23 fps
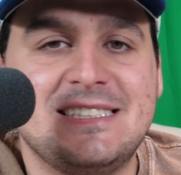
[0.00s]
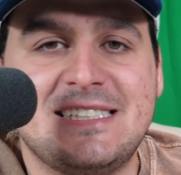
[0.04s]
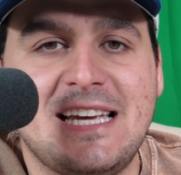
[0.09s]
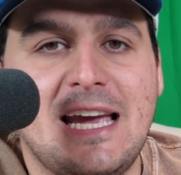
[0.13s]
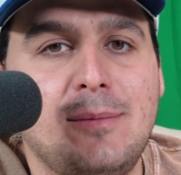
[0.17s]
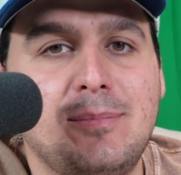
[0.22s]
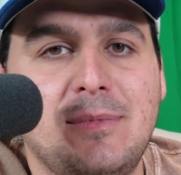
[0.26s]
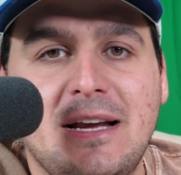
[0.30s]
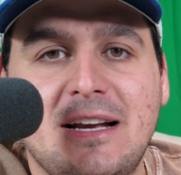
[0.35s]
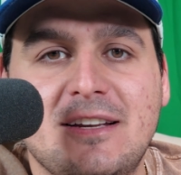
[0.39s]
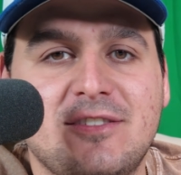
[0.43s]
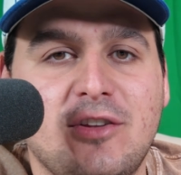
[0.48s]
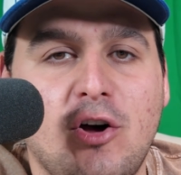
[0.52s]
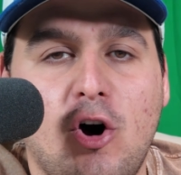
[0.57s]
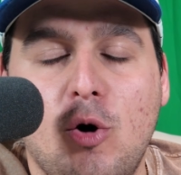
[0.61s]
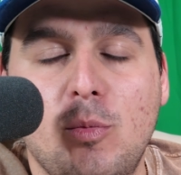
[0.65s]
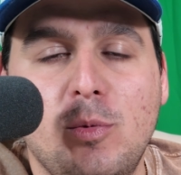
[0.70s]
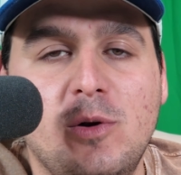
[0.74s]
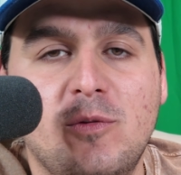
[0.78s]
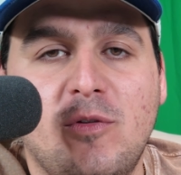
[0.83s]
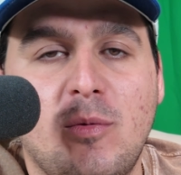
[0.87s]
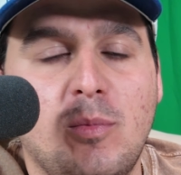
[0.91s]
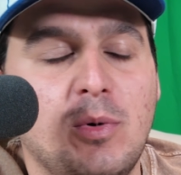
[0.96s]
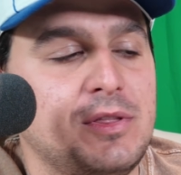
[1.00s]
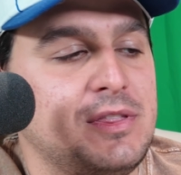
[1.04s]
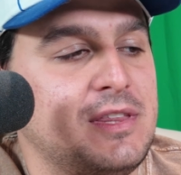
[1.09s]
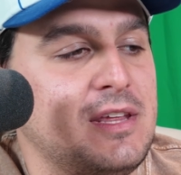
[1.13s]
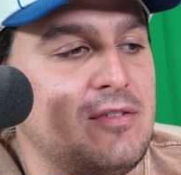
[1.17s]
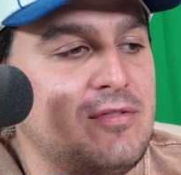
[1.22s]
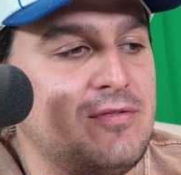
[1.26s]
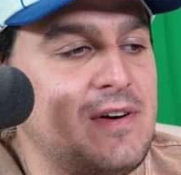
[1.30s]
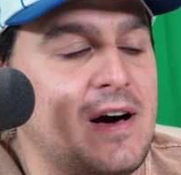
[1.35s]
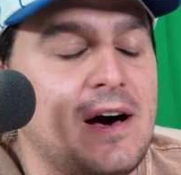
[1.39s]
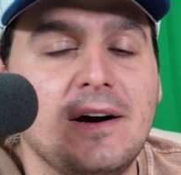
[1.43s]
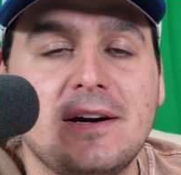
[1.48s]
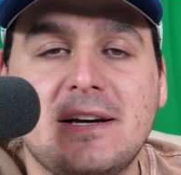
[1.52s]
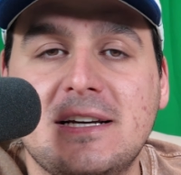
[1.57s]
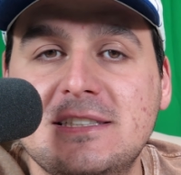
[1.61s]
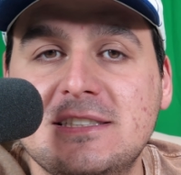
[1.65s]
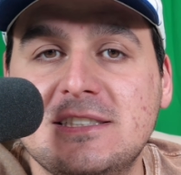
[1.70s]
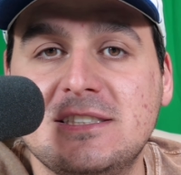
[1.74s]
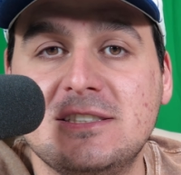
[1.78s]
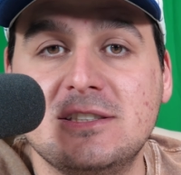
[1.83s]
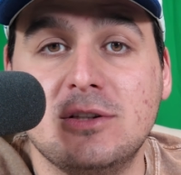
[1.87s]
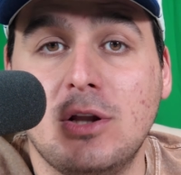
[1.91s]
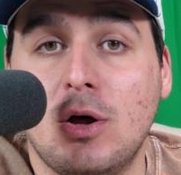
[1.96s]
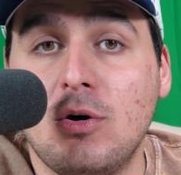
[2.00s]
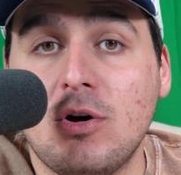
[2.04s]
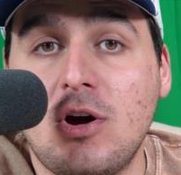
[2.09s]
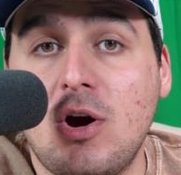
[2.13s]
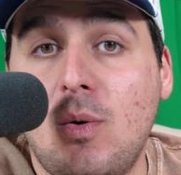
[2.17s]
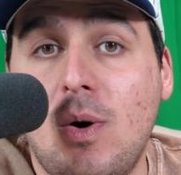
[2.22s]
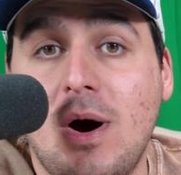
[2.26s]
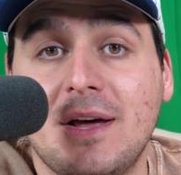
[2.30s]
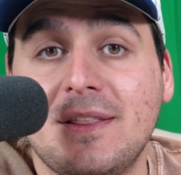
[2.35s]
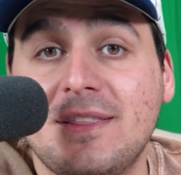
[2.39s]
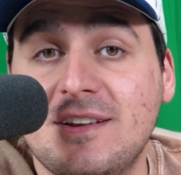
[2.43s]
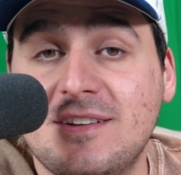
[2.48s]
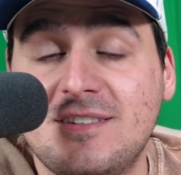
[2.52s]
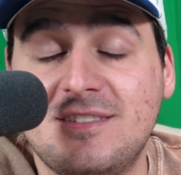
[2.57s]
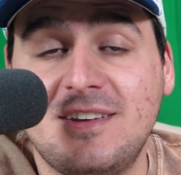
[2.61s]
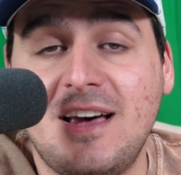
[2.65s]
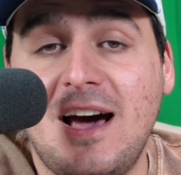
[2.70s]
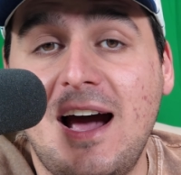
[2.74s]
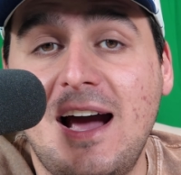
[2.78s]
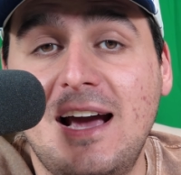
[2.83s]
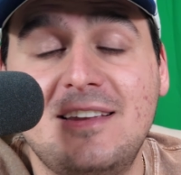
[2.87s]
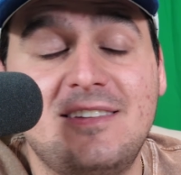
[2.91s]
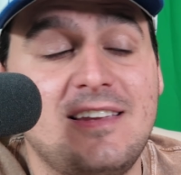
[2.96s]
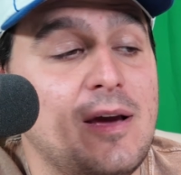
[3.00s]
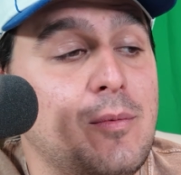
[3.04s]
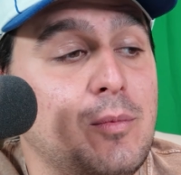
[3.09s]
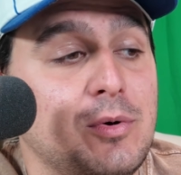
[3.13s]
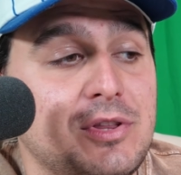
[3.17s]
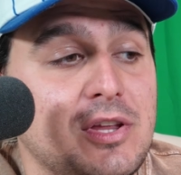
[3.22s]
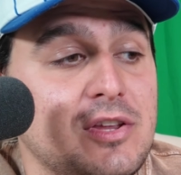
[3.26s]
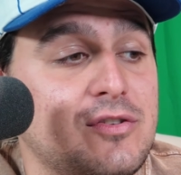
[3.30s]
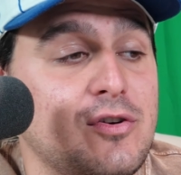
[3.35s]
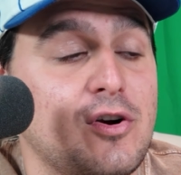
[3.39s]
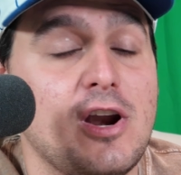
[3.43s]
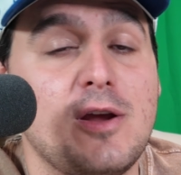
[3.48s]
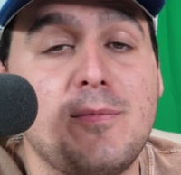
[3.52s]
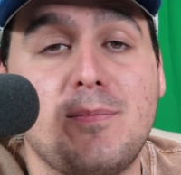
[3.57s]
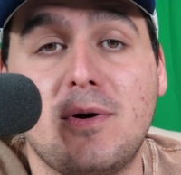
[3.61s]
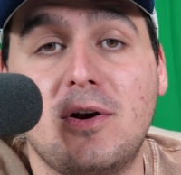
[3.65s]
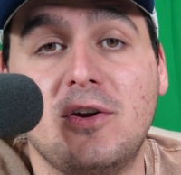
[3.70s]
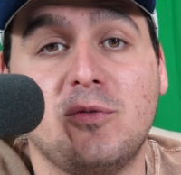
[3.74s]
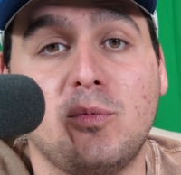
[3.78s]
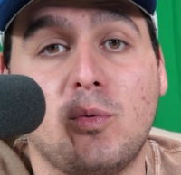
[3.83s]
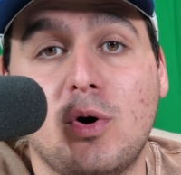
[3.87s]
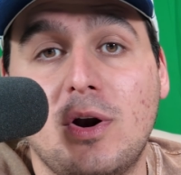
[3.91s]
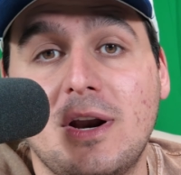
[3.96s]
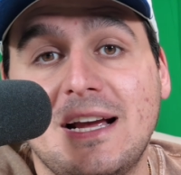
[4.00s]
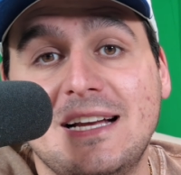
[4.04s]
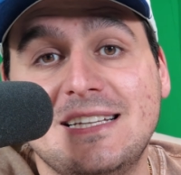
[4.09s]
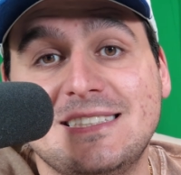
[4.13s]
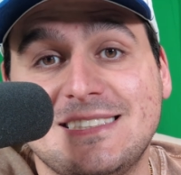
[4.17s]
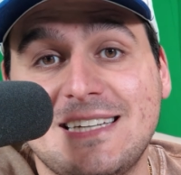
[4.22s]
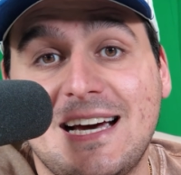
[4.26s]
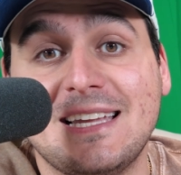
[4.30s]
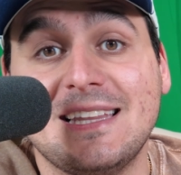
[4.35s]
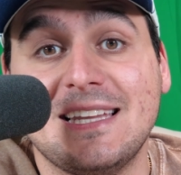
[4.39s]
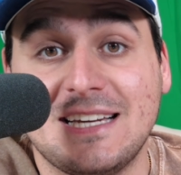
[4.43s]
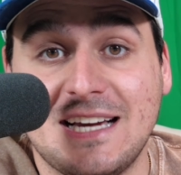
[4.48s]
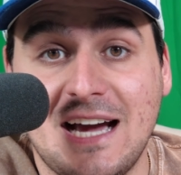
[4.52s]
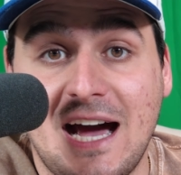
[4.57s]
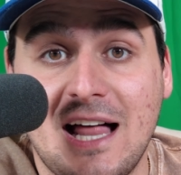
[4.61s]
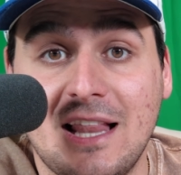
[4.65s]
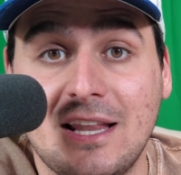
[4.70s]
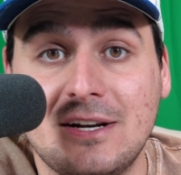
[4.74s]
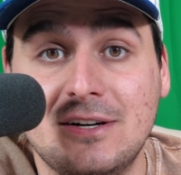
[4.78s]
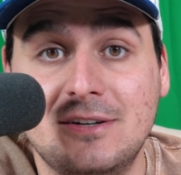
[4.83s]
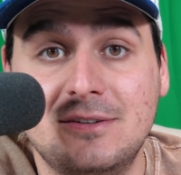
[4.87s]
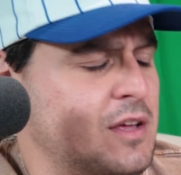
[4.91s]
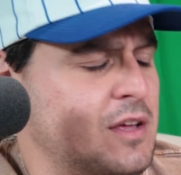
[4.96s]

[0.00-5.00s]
same thing as the home uniform with the Falcons logo on the sides and with the Dirty Birds wording inside the collar.